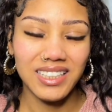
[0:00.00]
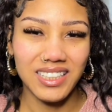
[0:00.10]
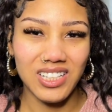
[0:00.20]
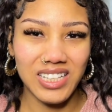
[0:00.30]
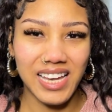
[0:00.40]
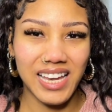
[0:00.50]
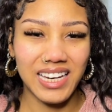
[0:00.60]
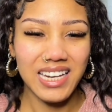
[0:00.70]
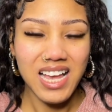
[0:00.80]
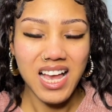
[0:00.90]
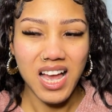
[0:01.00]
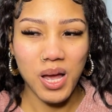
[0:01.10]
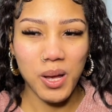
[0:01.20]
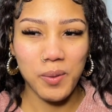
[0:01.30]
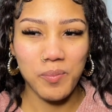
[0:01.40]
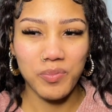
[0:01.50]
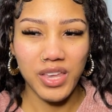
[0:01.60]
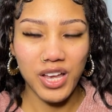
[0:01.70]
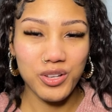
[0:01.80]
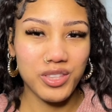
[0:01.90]
Okay.
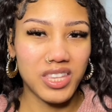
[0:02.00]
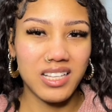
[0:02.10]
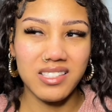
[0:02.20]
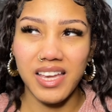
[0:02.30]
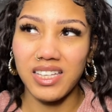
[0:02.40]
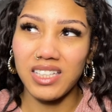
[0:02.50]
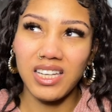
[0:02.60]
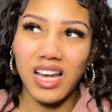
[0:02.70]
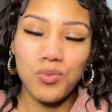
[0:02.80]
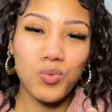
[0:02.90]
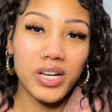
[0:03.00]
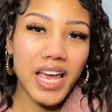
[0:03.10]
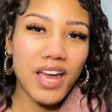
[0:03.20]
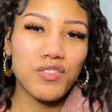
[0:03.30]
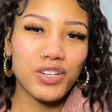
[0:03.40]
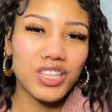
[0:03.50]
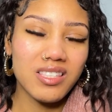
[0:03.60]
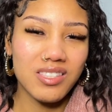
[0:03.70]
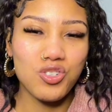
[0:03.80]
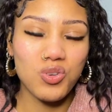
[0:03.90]
Other things like whatever the
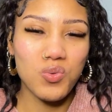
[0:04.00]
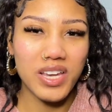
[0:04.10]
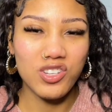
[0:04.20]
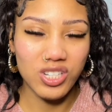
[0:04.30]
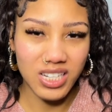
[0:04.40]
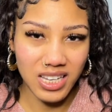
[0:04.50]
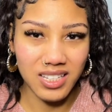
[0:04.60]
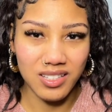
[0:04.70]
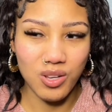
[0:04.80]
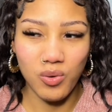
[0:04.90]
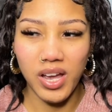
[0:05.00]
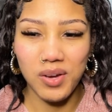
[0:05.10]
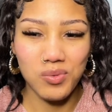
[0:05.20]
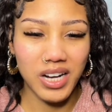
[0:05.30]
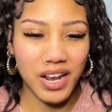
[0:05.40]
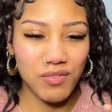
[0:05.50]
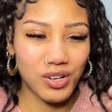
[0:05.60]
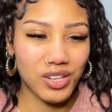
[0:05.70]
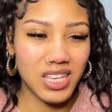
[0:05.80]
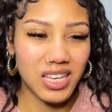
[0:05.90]
situation is, okay,
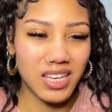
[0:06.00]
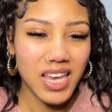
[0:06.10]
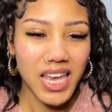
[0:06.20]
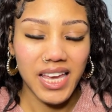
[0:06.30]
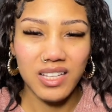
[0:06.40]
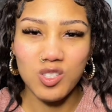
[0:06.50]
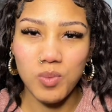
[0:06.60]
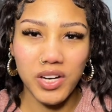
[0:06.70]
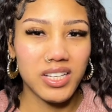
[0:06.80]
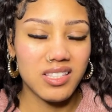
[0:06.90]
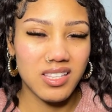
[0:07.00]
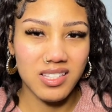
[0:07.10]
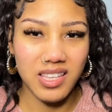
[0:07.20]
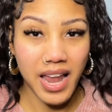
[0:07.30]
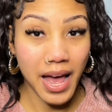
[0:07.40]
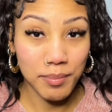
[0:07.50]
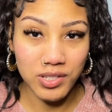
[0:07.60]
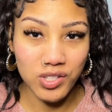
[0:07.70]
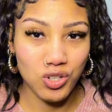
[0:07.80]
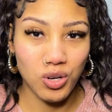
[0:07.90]
whatever the experience is that
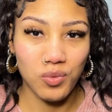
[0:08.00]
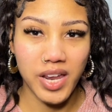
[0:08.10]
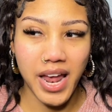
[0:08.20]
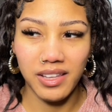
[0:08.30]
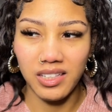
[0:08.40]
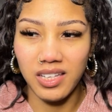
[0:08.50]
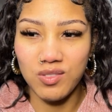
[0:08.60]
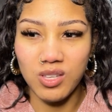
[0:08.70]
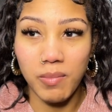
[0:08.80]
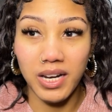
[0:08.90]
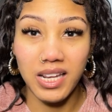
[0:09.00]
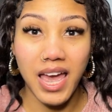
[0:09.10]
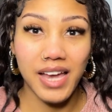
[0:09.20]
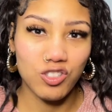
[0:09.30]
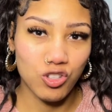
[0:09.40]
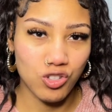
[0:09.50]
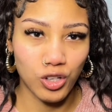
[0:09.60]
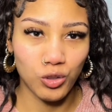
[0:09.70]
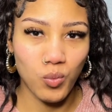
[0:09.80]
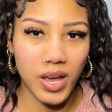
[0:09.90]
happens in your reality, if somebody acts a
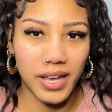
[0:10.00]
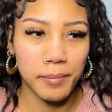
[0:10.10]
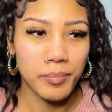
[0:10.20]
certain way,